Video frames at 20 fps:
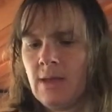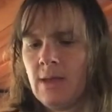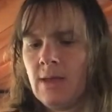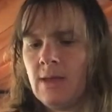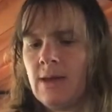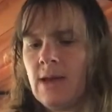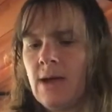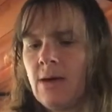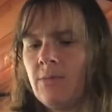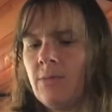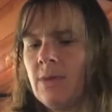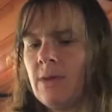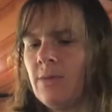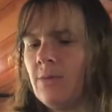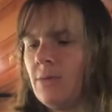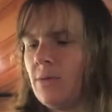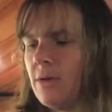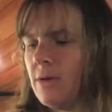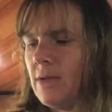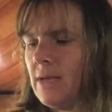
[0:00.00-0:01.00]
Now when
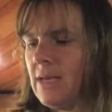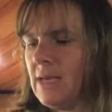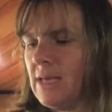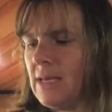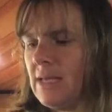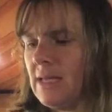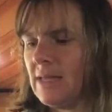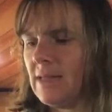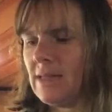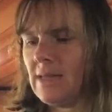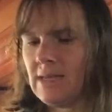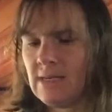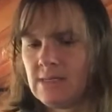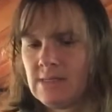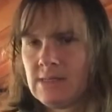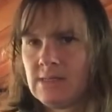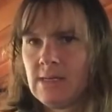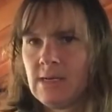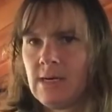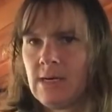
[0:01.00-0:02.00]
we're eating
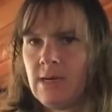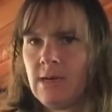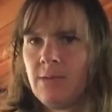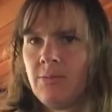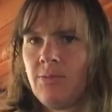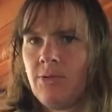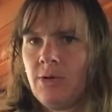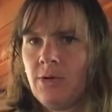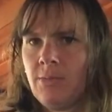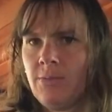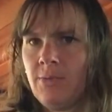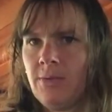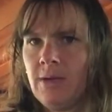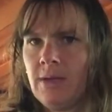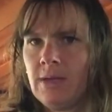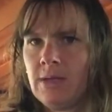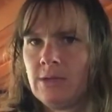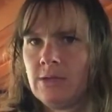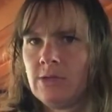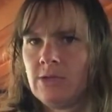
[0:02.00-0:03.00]
this, an
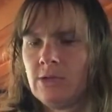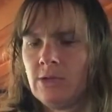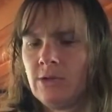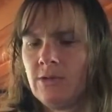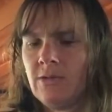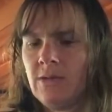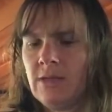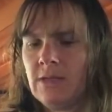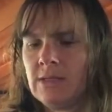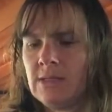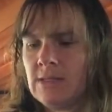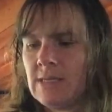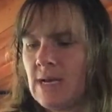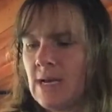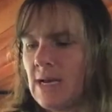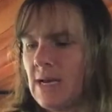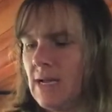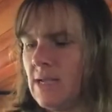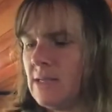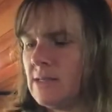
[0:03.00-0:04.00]
appropriate serving
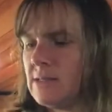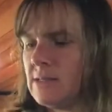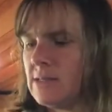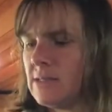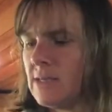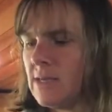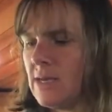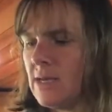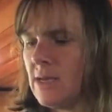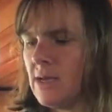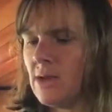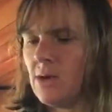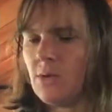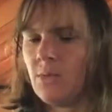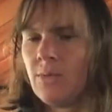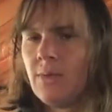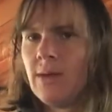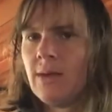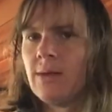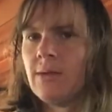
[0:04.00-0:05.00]
size
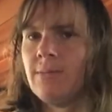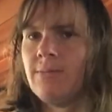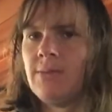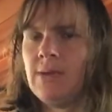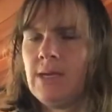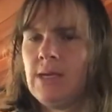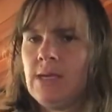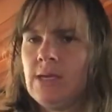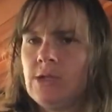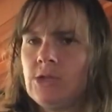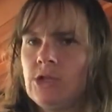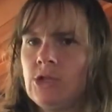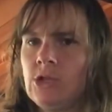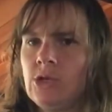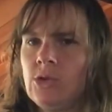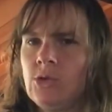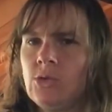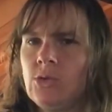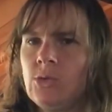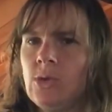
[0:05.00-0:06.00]
will be
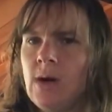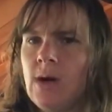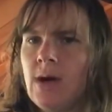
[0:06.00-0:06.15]
to